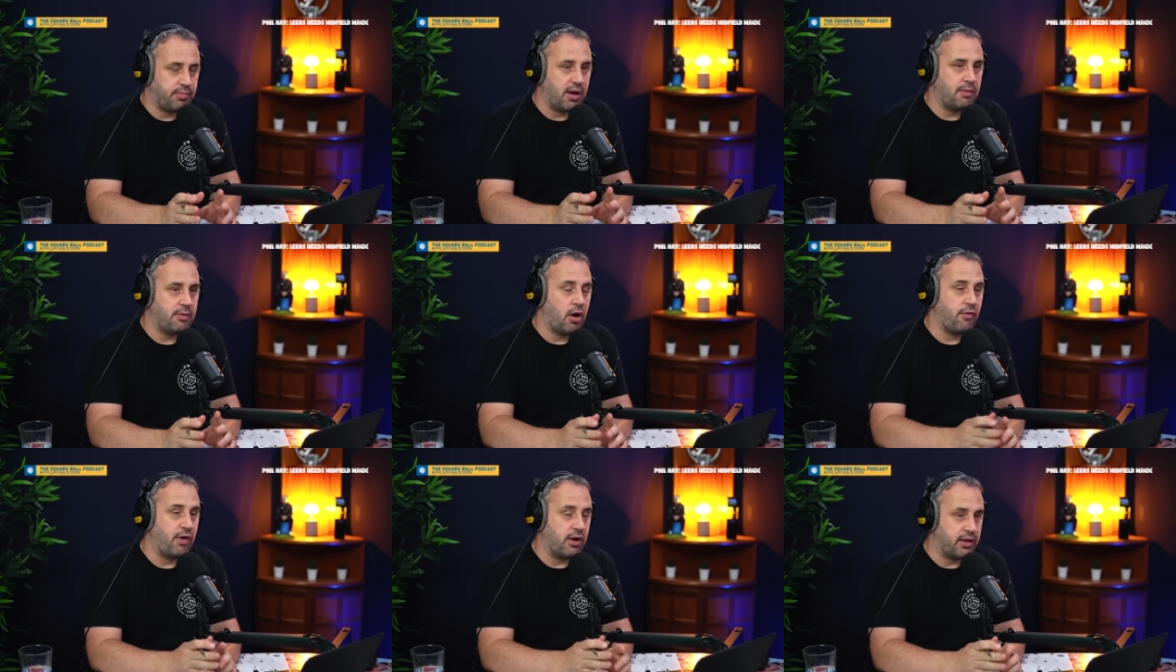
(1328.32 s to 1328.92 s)

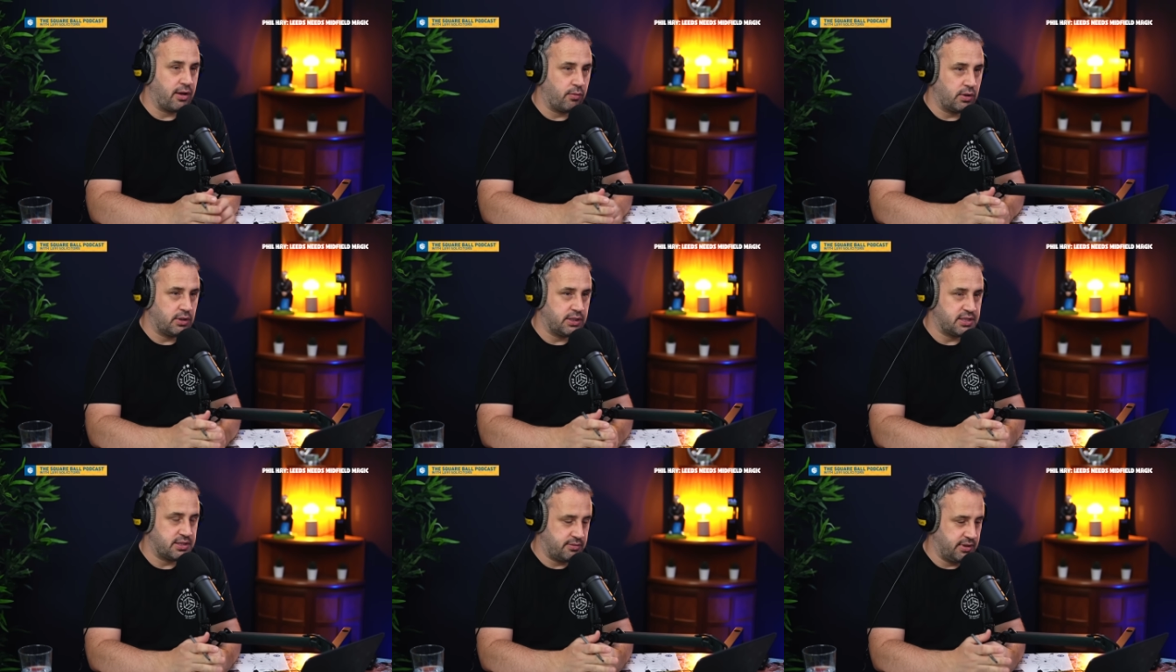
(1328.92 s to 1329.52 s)
Oh, right, okay. Well,
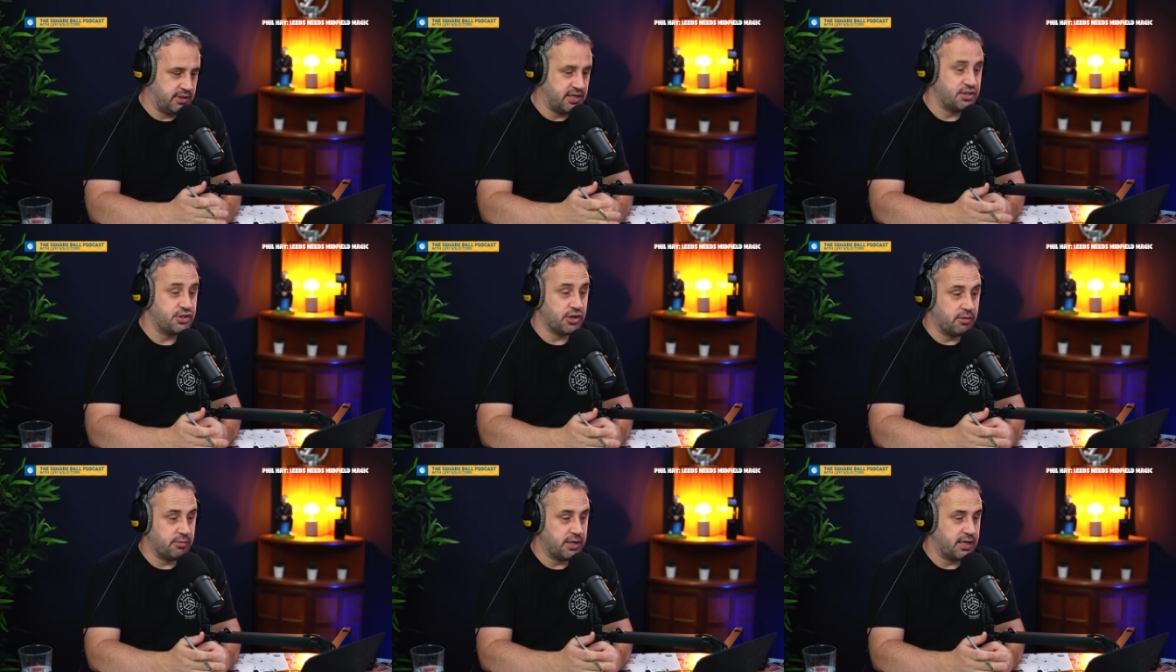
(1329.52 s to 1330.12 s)
he's in
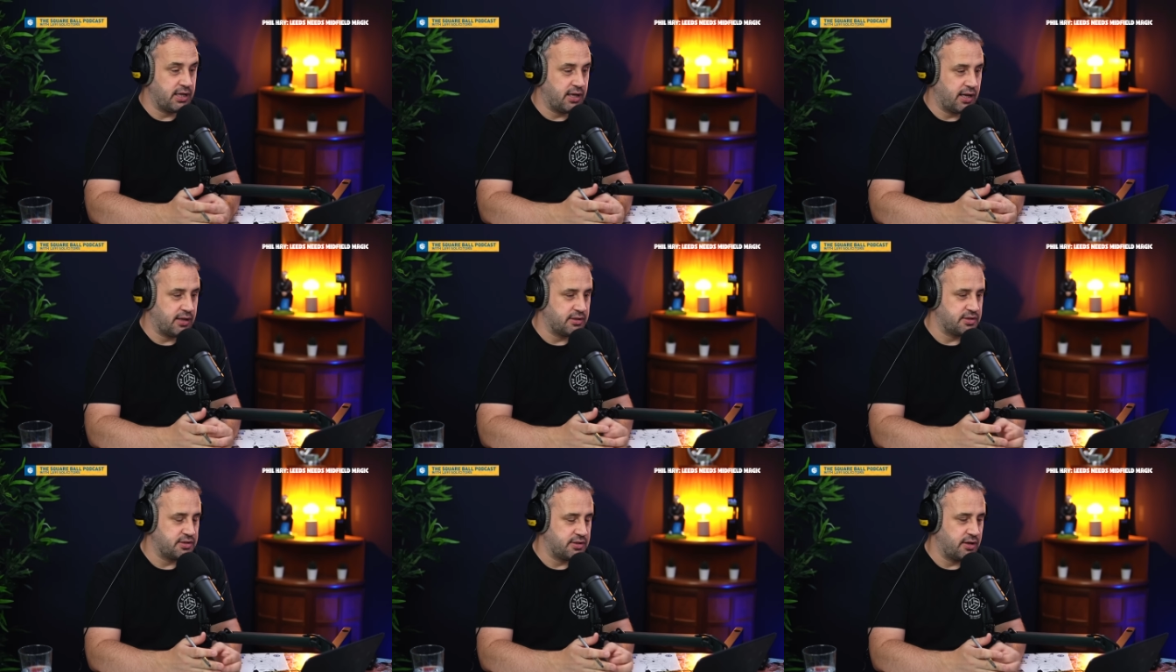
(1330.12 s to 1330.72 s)
Germany,
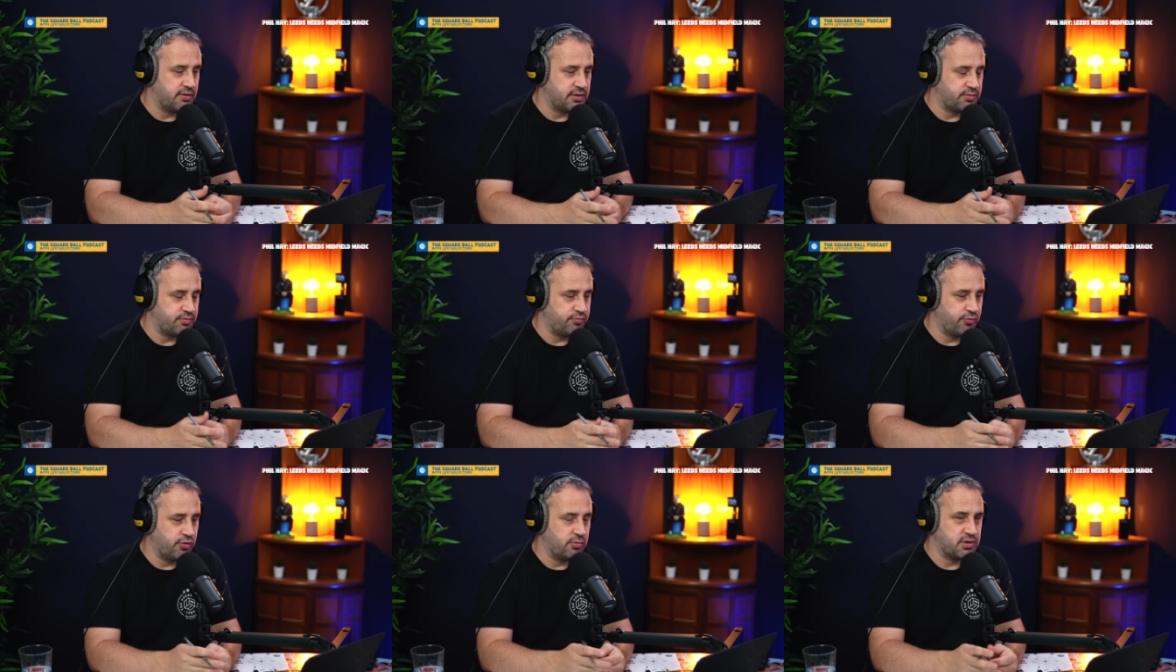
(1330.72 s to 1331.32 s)
and there's
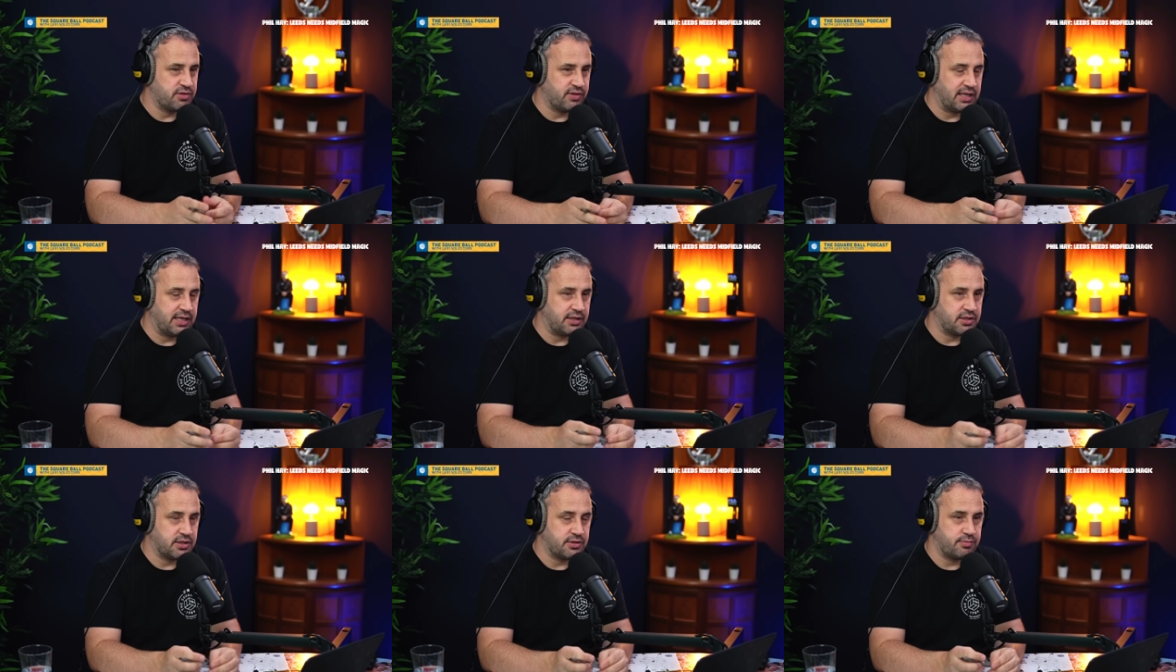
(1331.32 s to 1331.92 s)
rumours of a
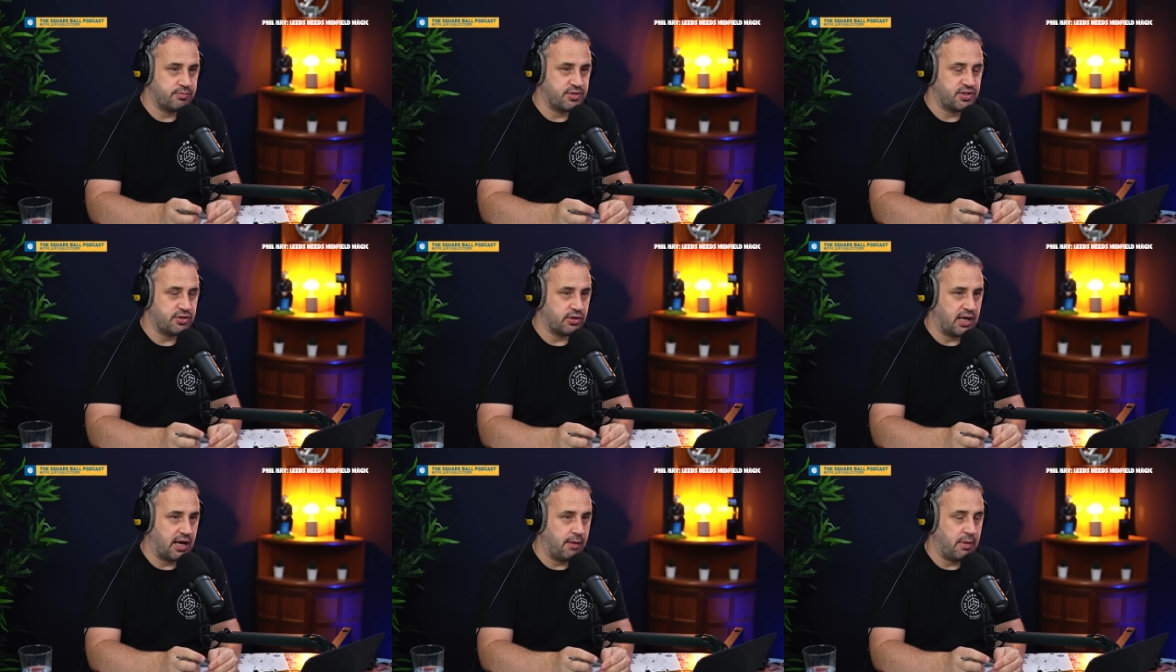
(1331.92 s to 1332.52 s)
link to
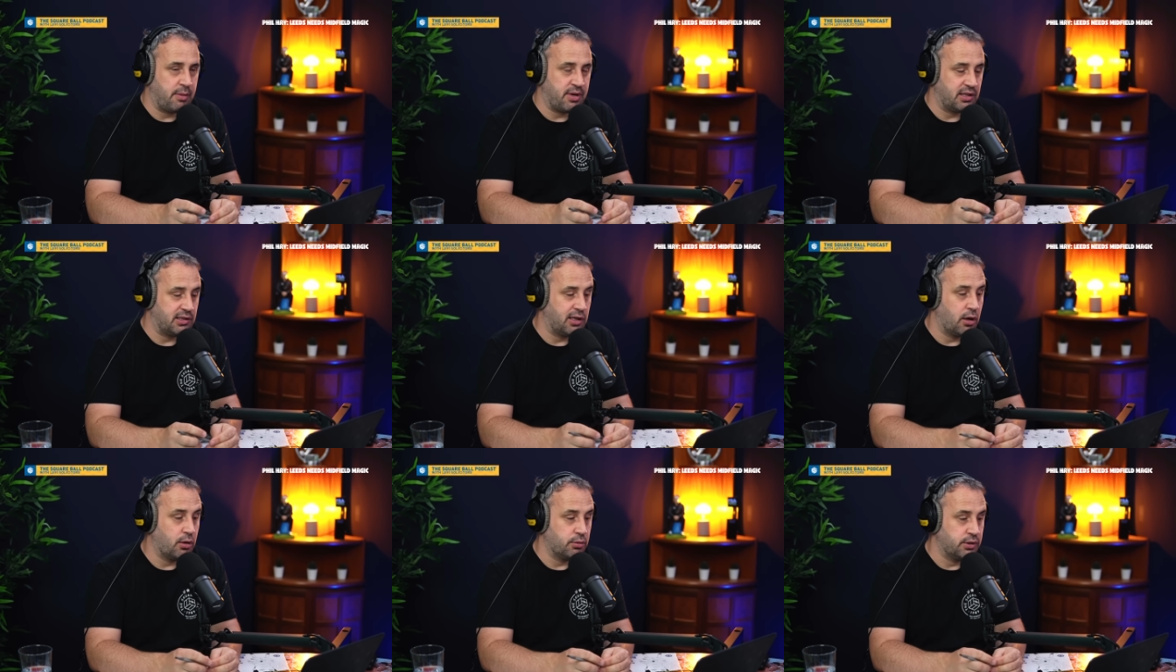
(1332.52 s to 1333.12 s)
Stuttgart, maybe a
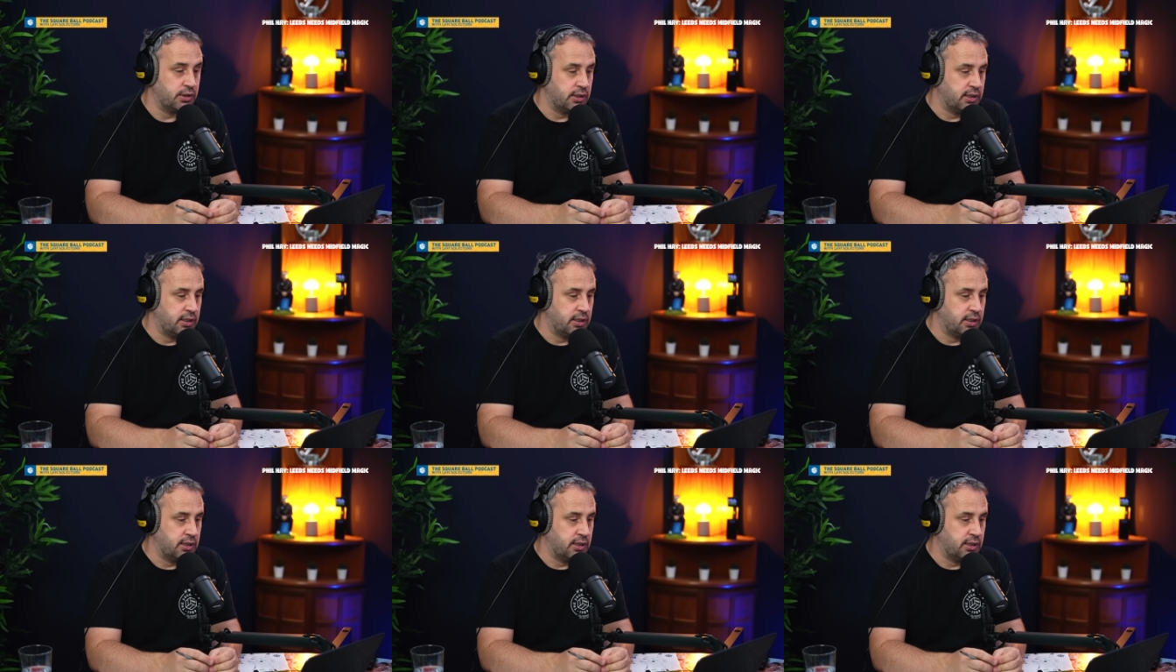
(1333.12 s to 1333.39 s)
loan.